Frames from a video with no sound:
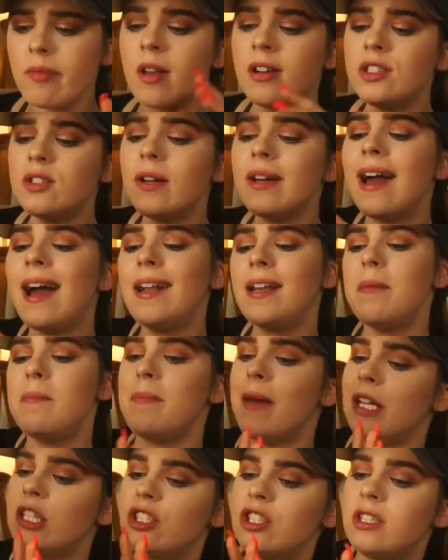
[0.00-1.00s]
So I kind of
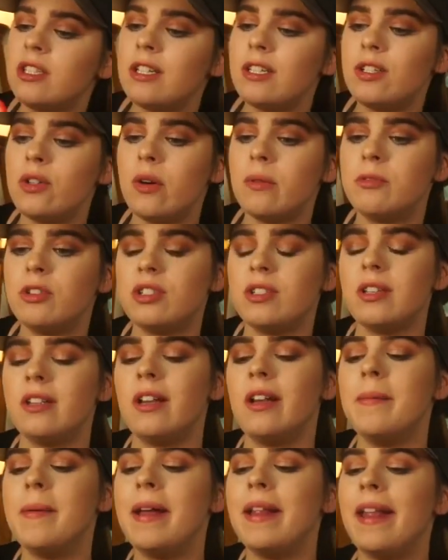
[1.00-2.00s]
mentioned it to him just a
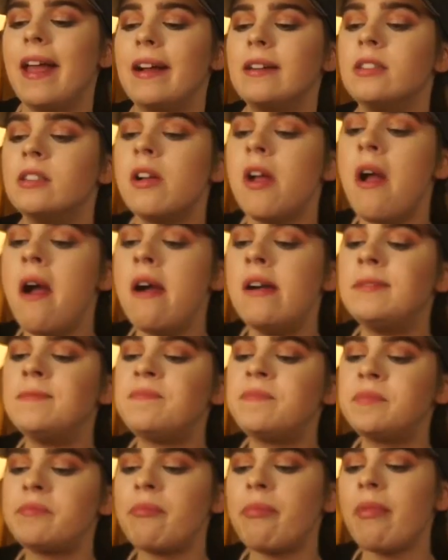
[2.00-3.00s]
little bit, like,
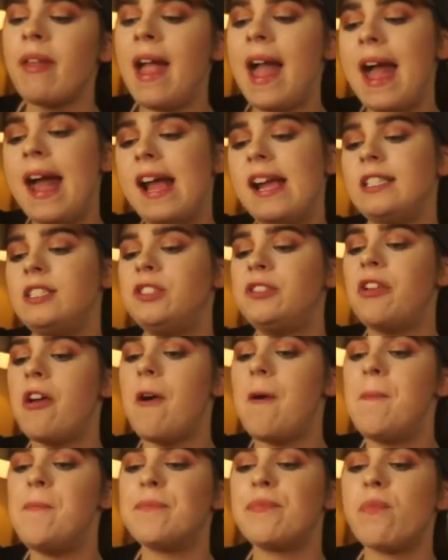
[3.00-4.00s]
hey, you
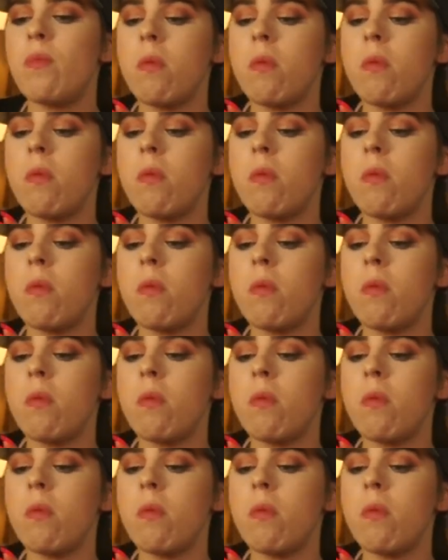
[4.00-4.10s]
know,